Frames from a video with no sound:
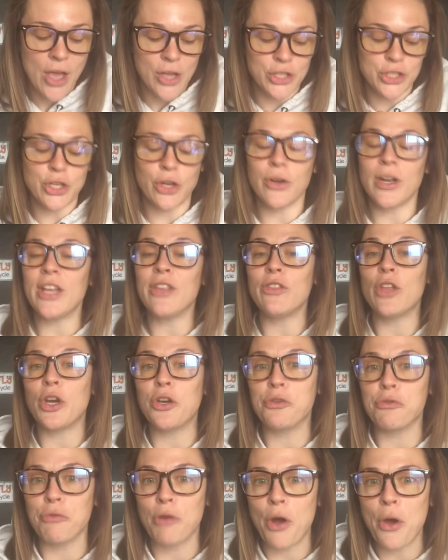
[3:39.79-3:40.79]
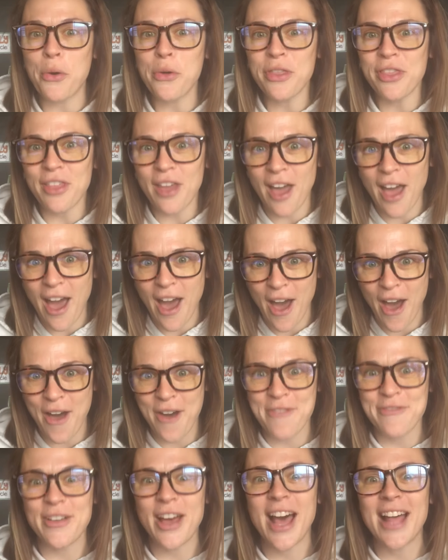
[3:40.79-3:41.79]
during the growth
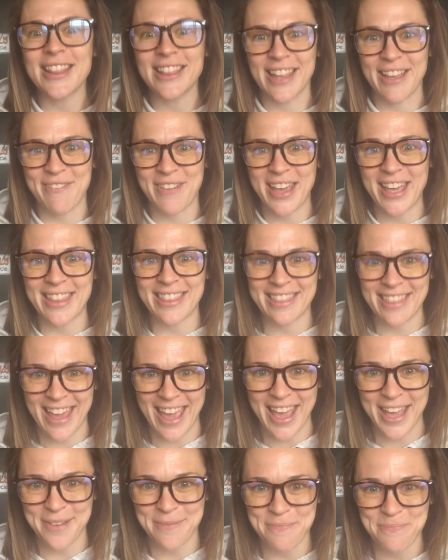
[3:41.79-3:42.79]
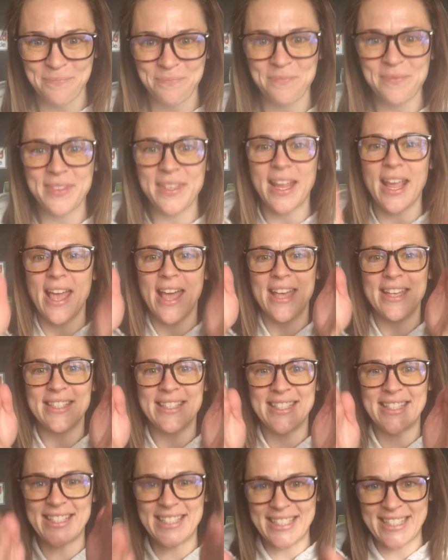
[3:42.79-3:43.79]
of a living thing.
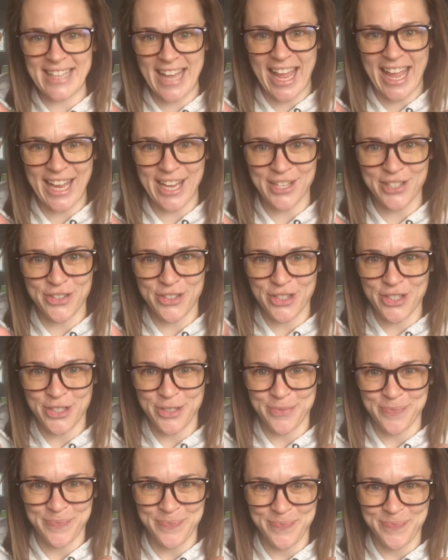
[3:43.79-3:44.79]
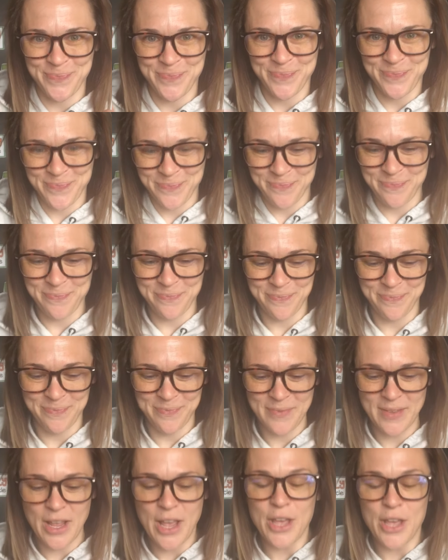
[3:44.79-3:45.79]
Stage.
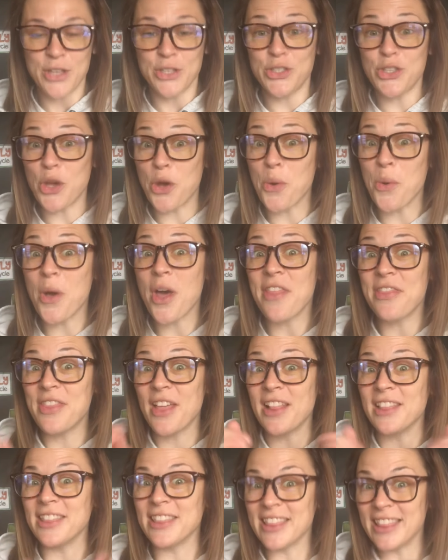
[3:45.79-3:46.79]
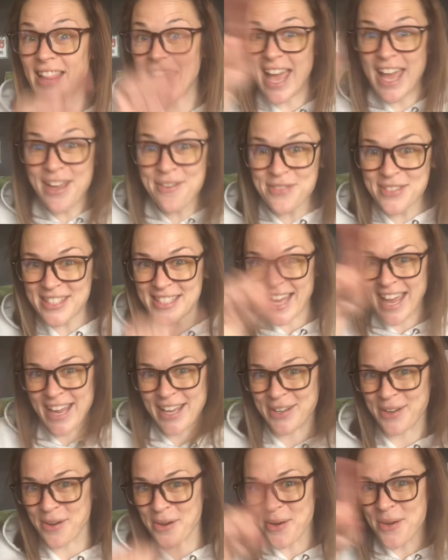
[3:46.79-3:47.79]
So the life
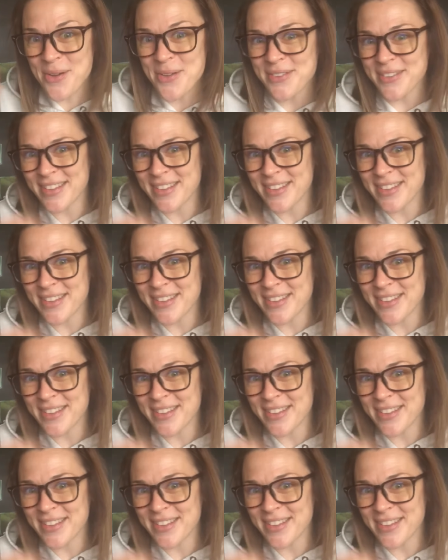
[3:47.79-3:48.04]
cycle